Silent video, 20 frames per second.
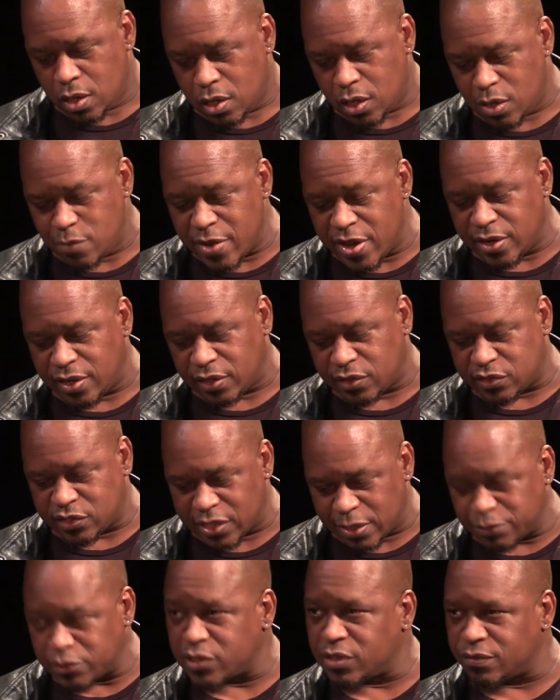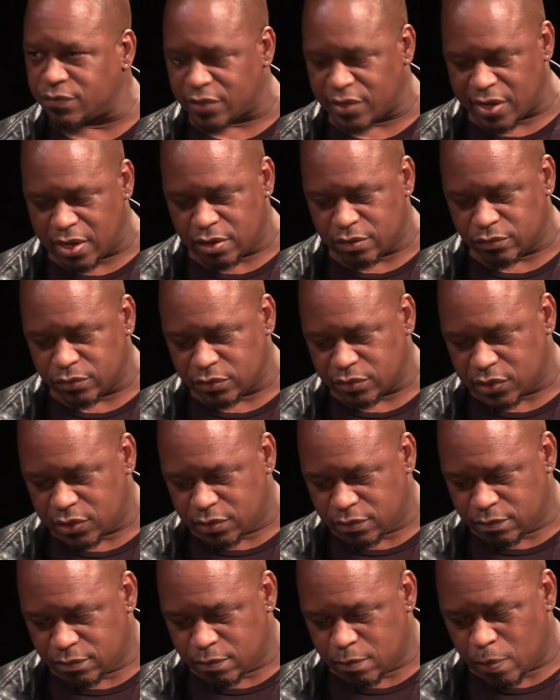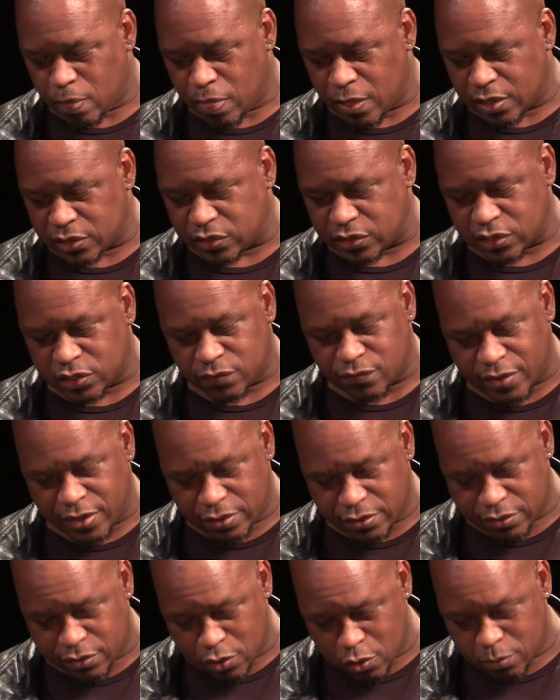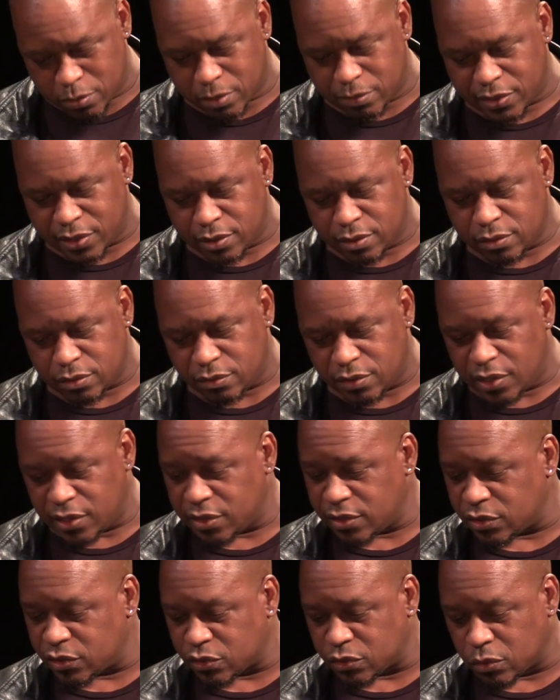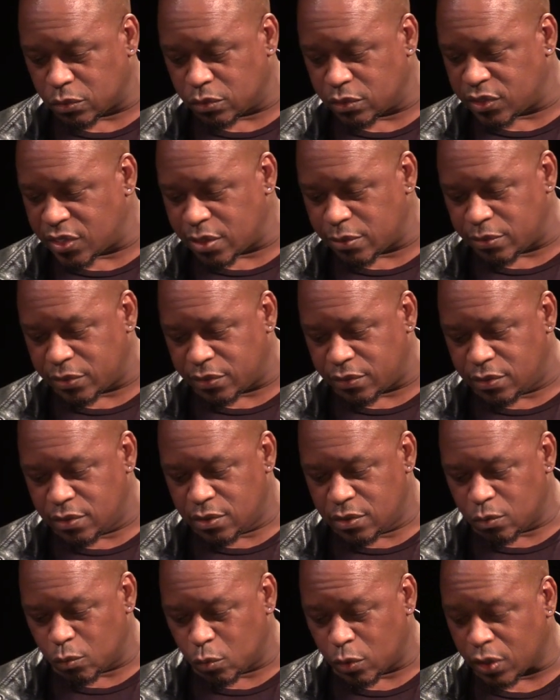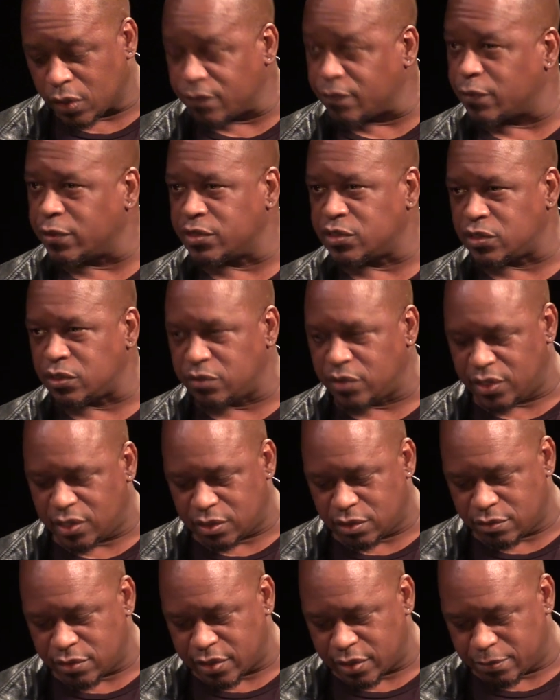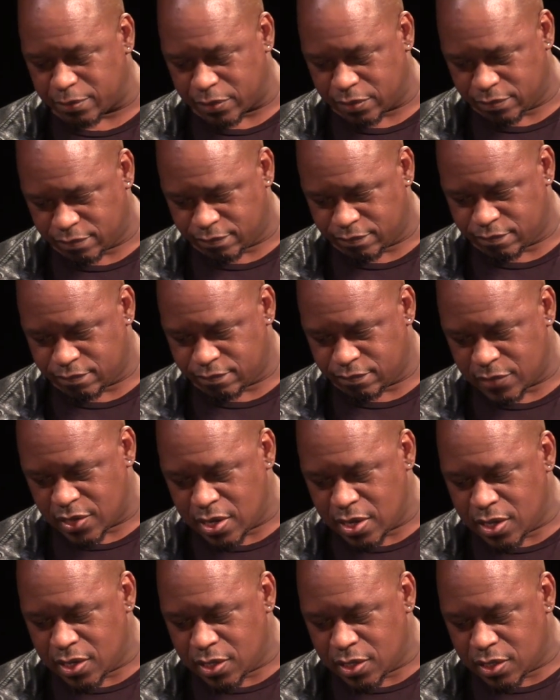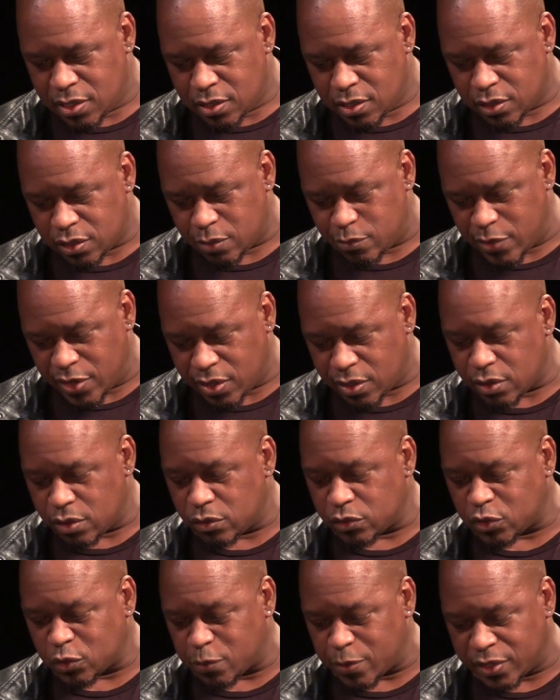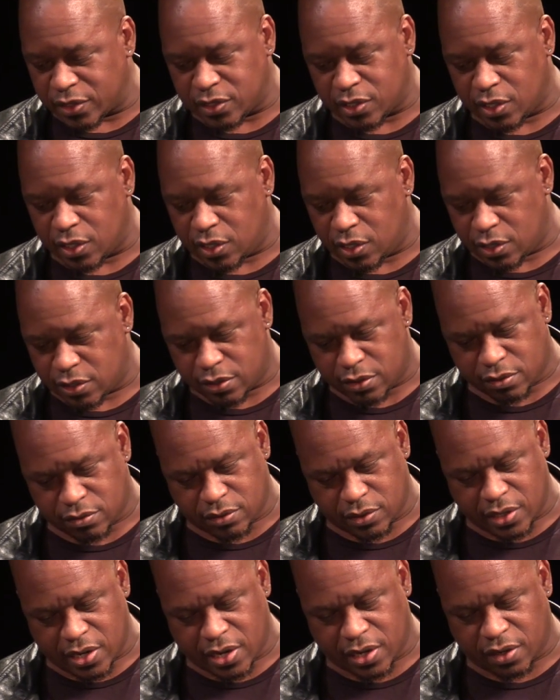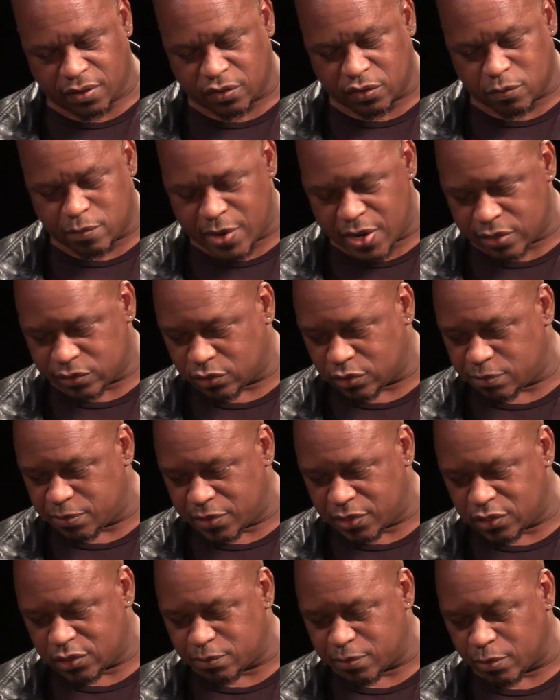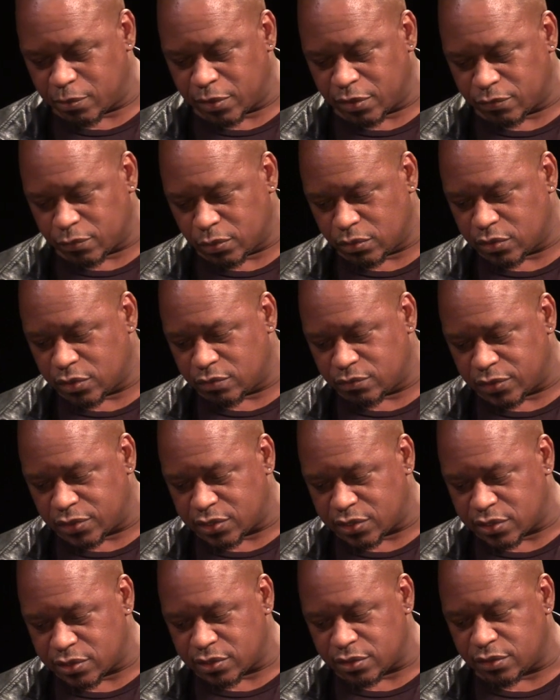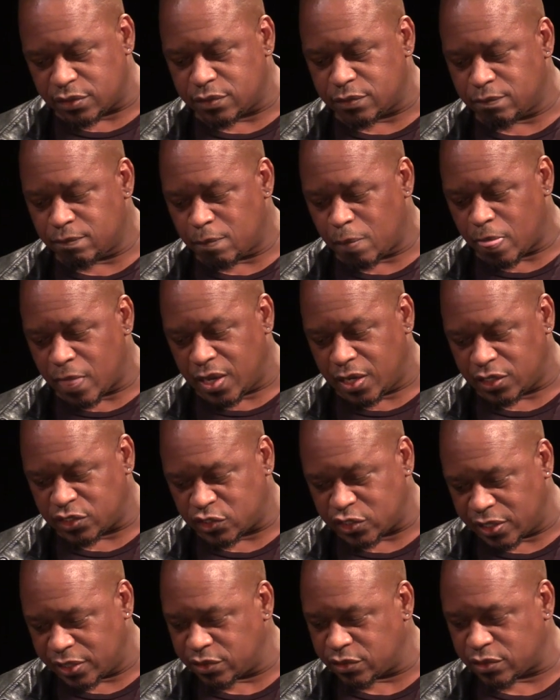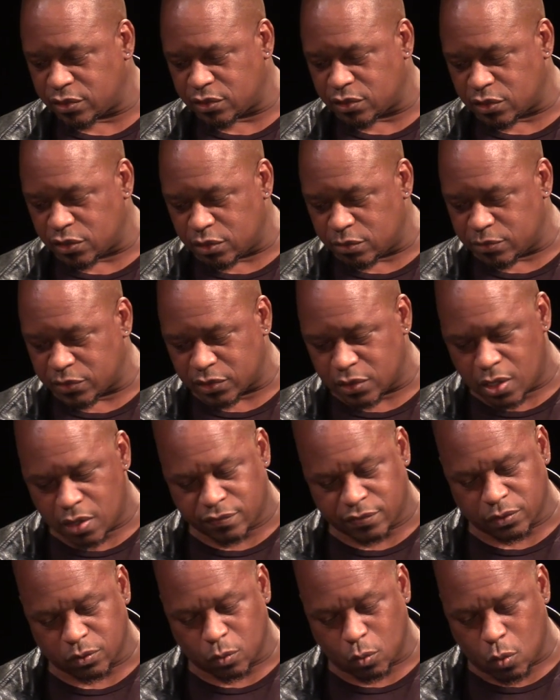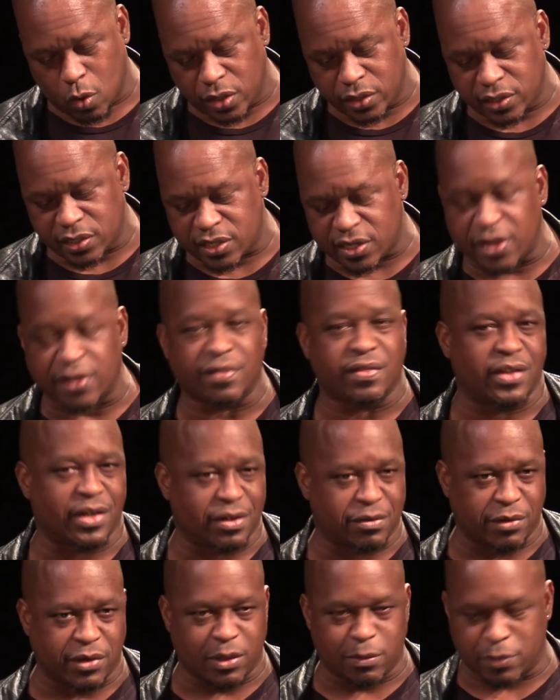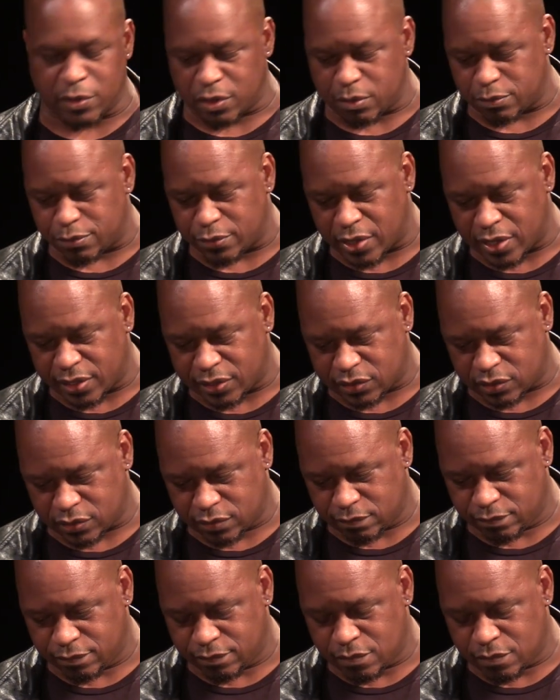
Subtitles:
He made an exception for Count Rugen, a six-figure nobleman who needed a sword that would work for his unique grip. Domingo spent a year creating this masterpiece, but when Rugen returned, he changed the terms and offered 1/10 the agreed-upon price.